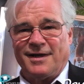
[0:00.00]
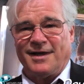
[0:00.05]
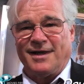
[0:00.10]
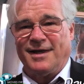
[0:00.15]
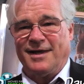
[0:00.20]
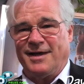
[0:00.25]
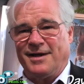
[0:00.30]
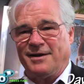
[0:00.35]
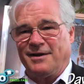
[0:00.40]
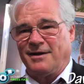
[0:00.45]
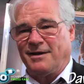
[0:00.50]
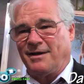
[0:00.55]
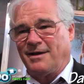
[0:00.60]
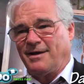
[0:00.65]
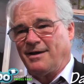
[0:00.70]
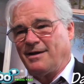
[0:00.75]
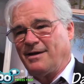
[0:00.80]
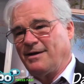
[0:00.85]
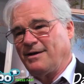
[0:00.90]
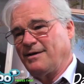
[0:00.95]
And
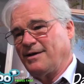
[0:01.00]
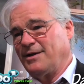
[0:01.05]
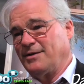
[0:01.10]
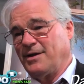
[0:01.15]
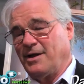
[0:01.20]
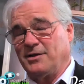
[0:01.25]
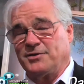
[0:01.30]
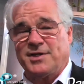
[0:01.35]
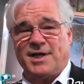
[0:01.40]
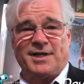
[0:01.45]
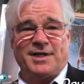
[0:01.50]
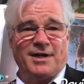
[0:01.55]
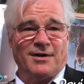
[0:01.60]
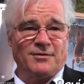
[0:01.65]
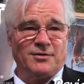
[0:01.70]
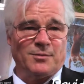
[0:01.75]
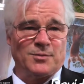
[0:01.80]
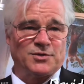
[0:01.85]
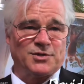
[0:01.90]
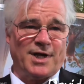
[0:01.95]
they'll take care
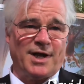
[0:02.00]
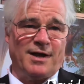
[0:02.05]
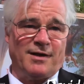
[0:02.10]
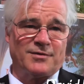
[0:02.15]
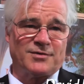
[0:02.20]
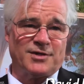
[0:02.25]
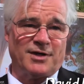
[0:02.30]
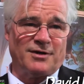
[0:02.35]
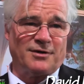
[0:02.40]
of themselves.